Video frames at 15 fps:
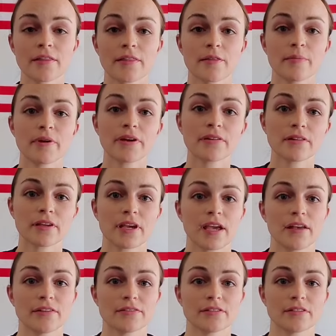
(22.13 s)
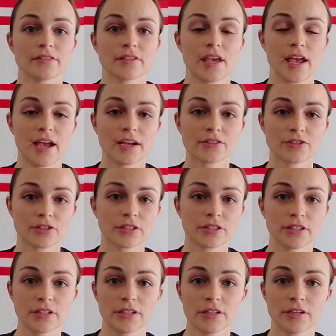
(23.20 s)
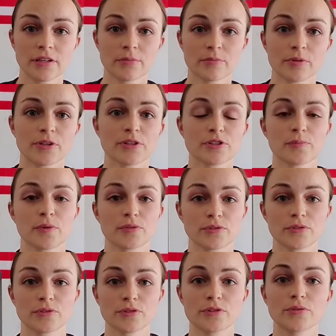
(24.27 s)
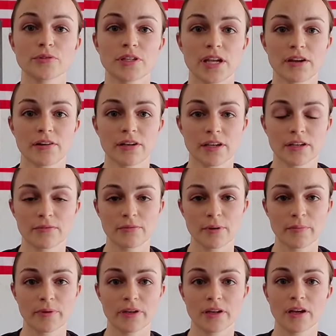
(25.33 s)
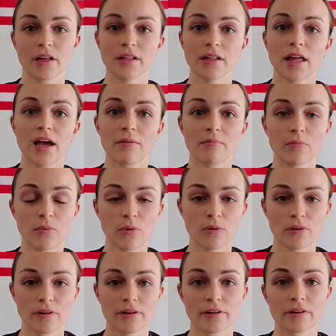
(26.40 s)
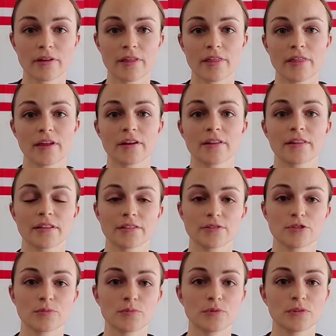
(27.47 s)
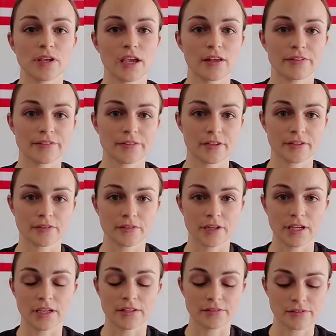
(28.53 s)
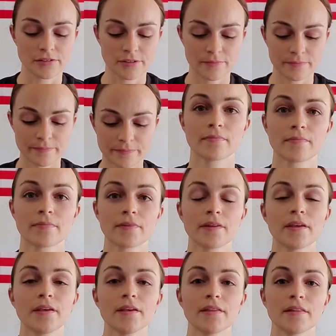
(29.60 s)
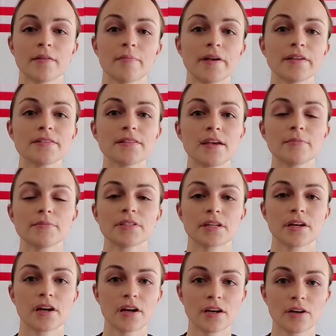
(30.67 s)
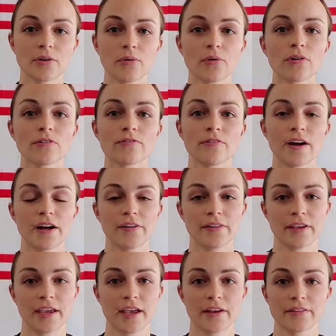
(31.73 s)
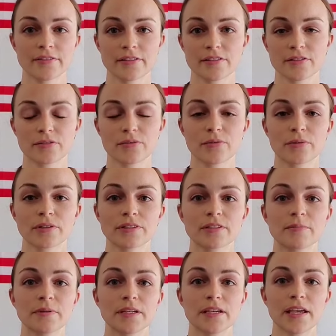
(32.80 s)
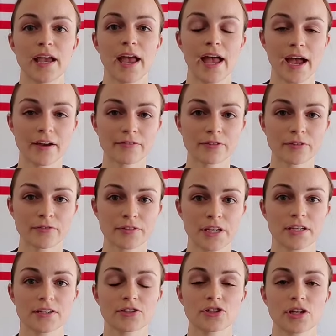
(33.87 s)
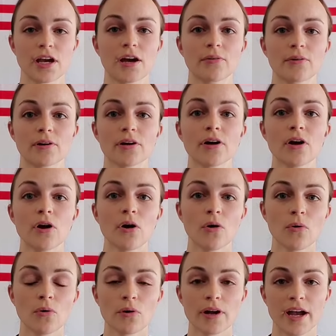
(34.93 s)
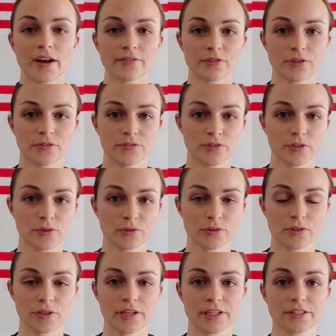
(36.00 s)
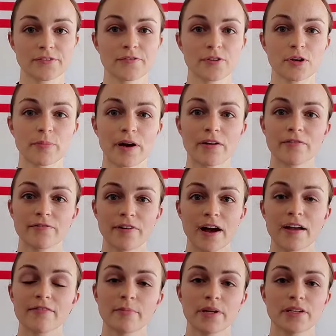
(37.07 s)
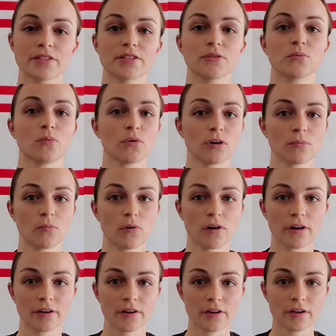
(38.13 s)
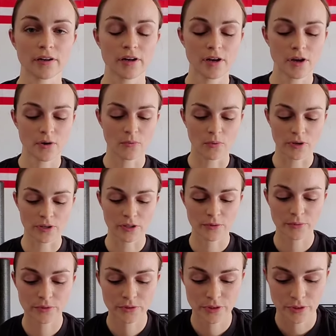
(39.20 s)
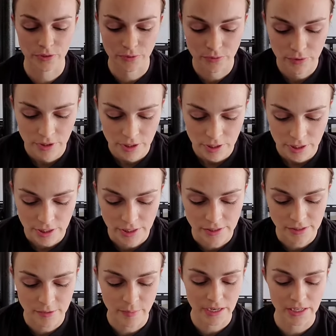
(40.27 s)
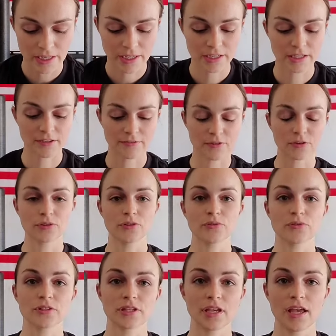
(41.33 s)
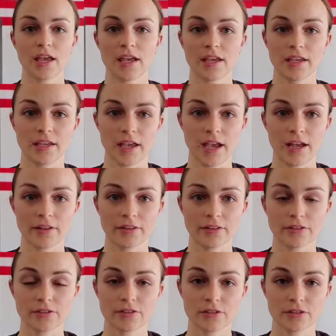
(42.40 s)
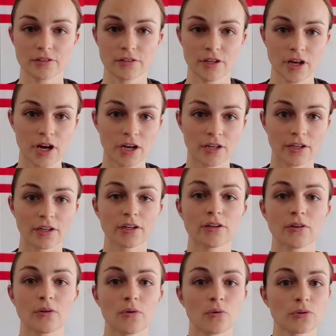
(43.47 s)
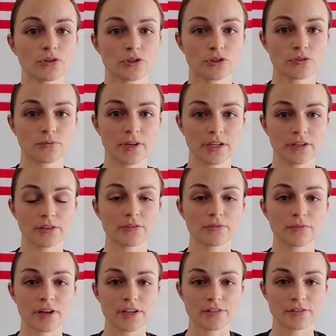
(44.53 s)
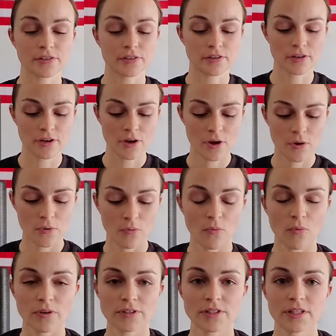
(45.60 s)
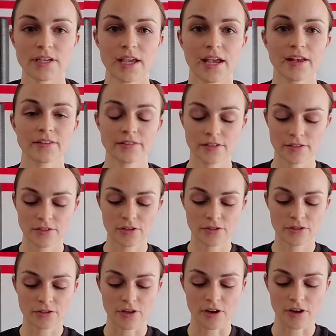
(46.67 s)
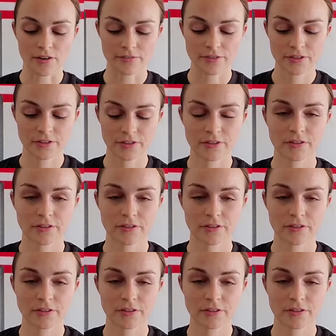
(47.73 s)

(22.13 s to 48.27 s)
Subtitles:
The bigger the calluses actually predispose you to tearing and ripping a lot more than a thin, smooth callus on your hands. The best time to cut or file the callus is going to be after you've taken a shower or after you've soaked your hands for about 5 minutes in warm water. What you will do is, depending on if you're using a callus cutter or just a regular razor, once the calluses are soft,